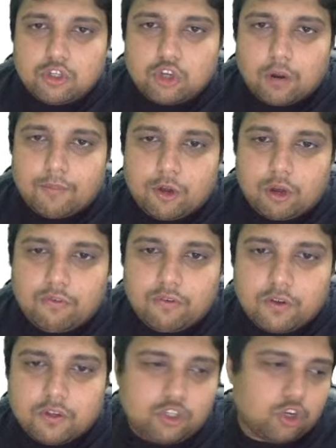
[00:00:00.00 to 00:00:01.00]
chopped
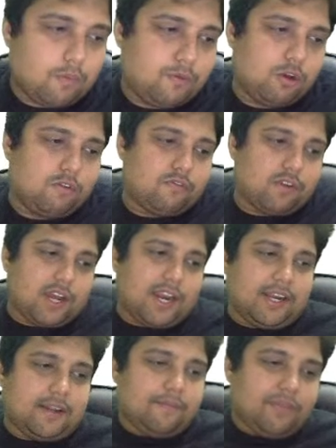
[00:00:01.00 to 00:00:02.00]
off.
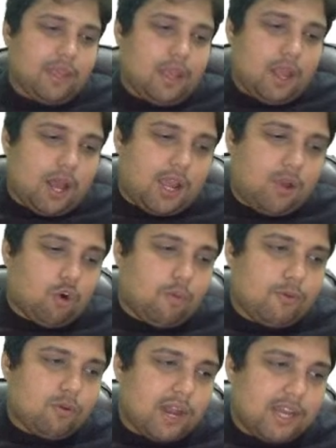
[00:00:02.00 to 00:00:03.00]
Correct? I hope
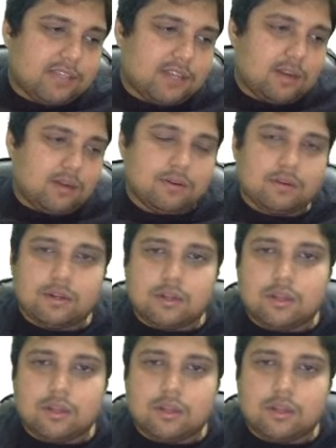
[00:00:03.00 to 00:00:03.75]
you guys are